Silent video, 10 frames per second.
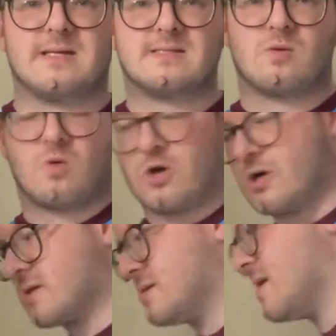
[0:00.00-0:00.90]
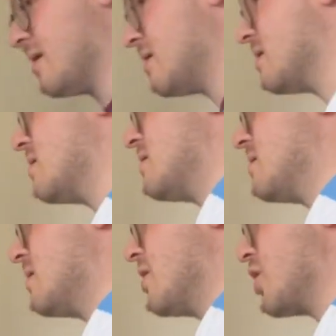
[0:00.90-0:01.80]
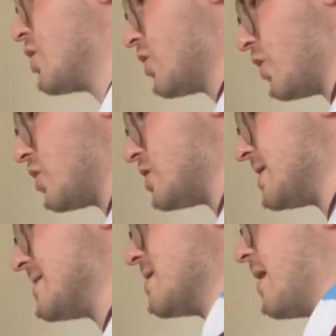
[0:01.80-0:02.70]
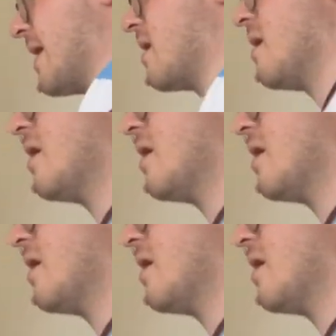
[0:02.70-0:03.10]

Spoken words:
it still looks good. It's like,